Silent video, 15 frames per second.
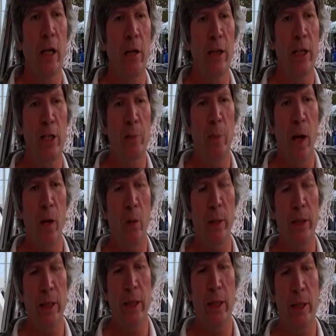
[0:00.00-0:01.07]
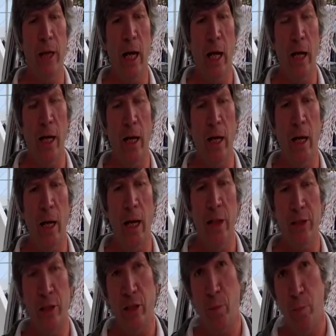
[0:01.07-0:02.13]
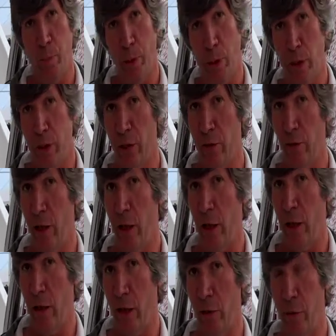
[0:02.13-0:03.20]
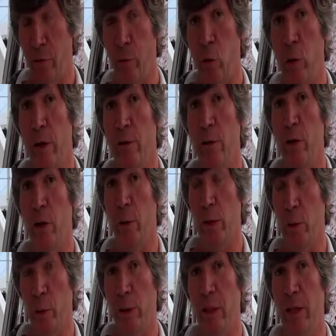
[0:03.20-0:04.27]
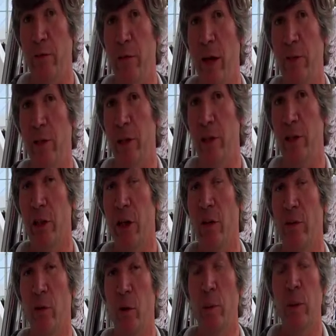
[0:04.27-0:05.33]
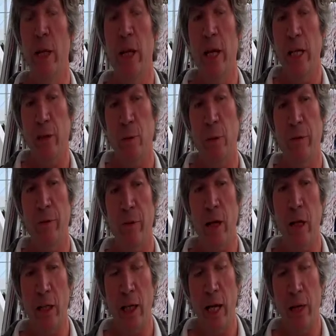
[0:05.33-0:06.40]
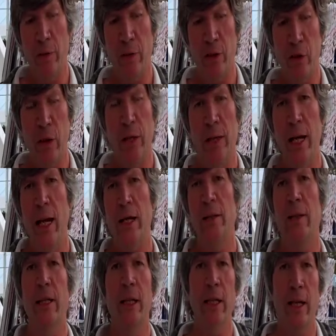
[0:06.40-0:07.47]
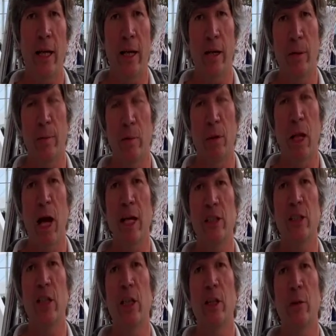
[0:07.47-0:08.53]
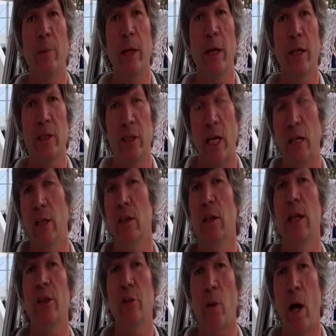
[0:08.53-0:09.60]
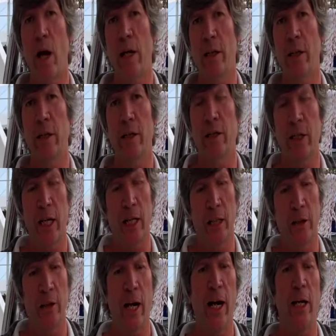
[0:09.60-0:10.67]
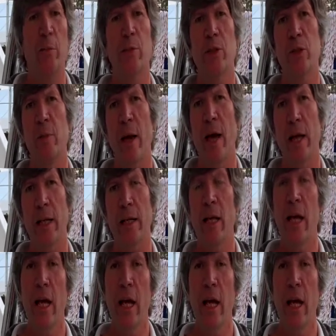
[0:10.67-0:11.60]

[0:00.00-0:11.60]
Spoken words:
This boat we did as opposed to a 40-footer, which we did 5 years ago for him, is we've kind of straightened out the lines a little bit. It's got a little less rocker. It's got a little higher prismatic.